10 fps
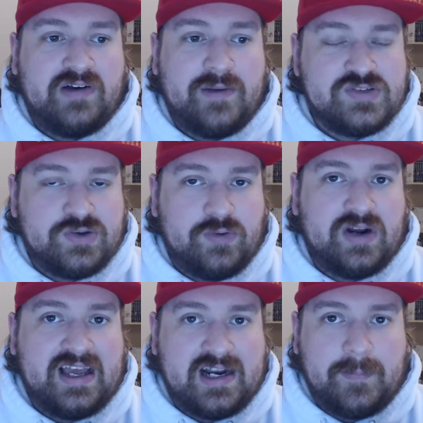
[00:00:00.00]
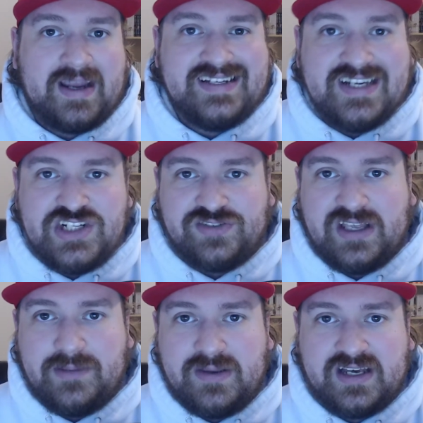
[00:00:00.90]
was the only one I had to buy
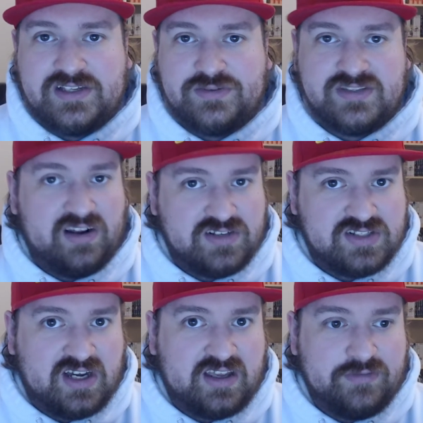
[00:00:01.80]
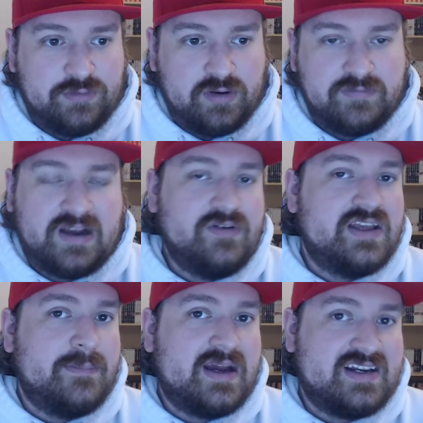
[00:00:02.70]
digitally because it was out of stock everywhere. Finally, it
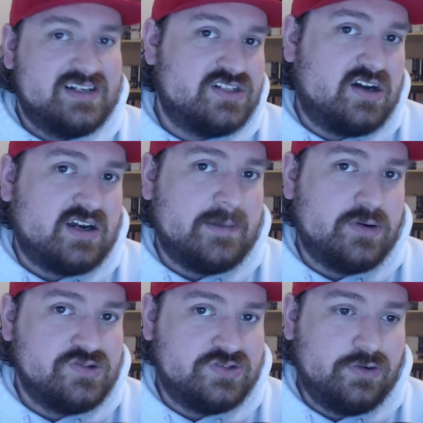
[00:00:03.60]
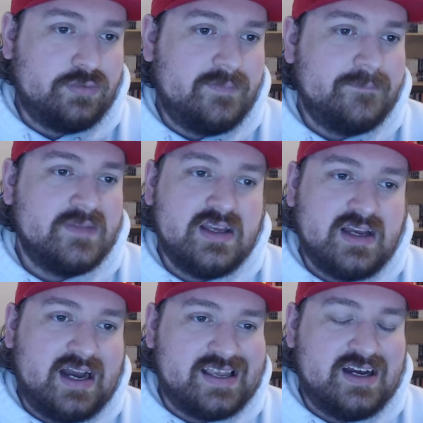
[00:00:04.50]
came back in stock at Barnes & Noble.
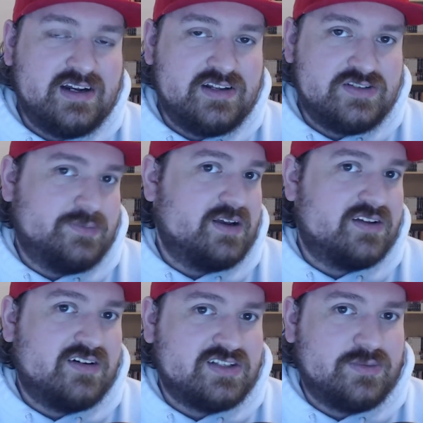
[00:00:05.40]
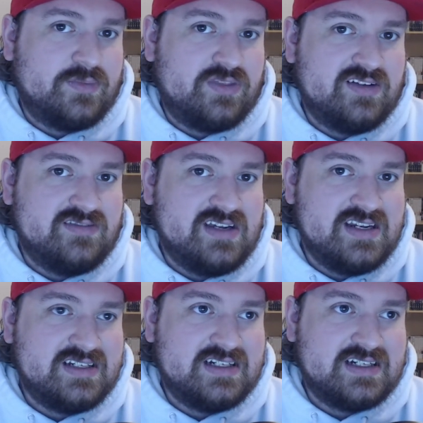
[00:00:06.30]
I got it, so my Classroom of the Elite
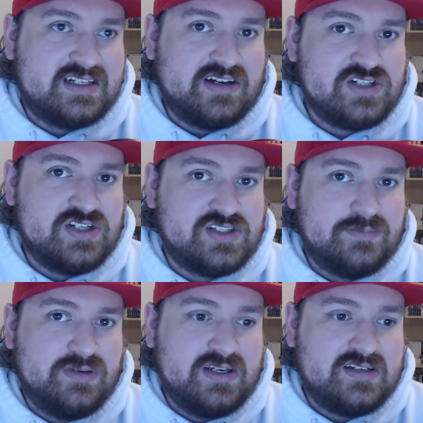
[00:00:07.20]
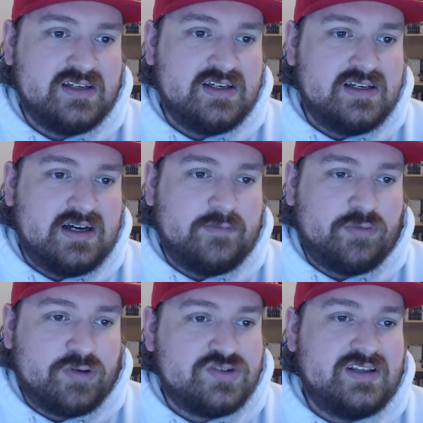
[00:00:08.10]
collection is complete.
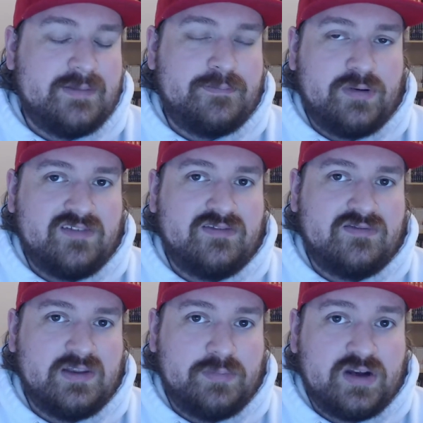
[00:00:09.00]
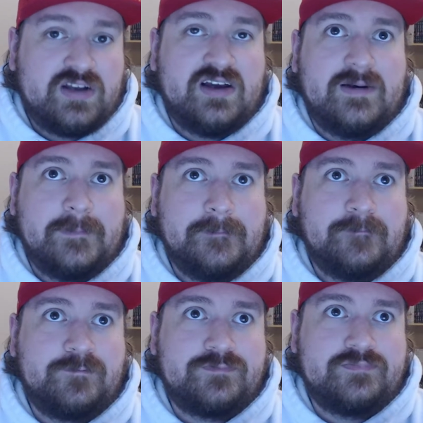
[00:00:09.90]
Unfortunately, the
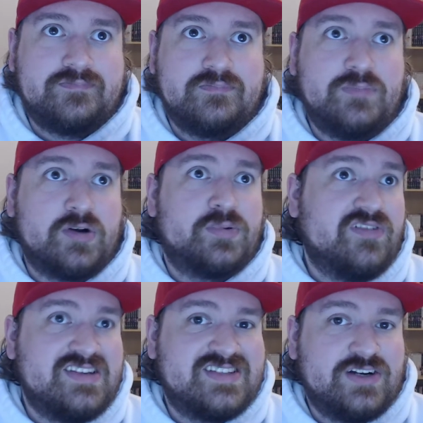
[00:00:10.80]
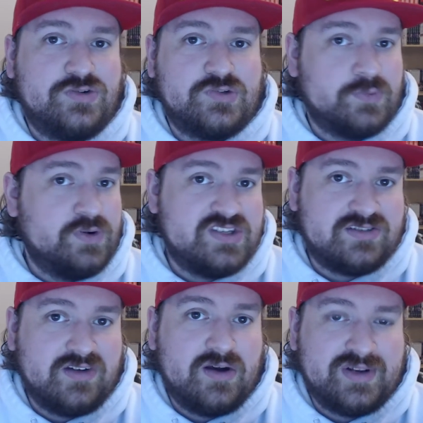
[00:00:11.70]
book release schedule is really
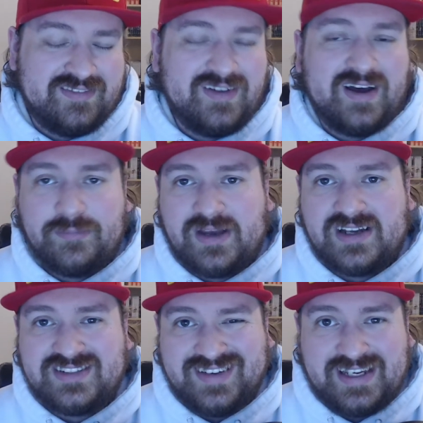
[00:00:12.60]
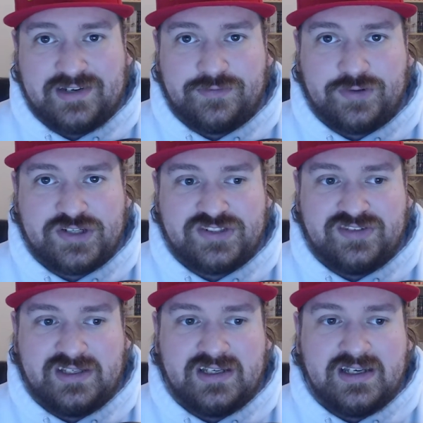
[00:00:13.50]
slow, and a lot of them got delayed,
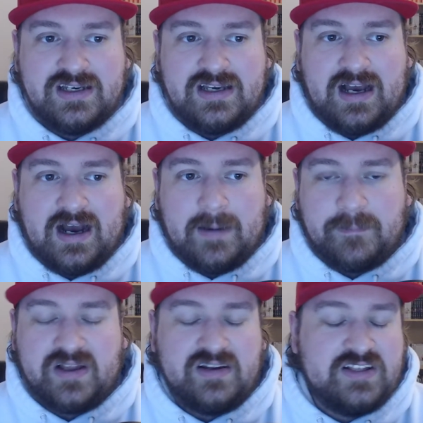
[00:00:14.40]
unfortunately. But it's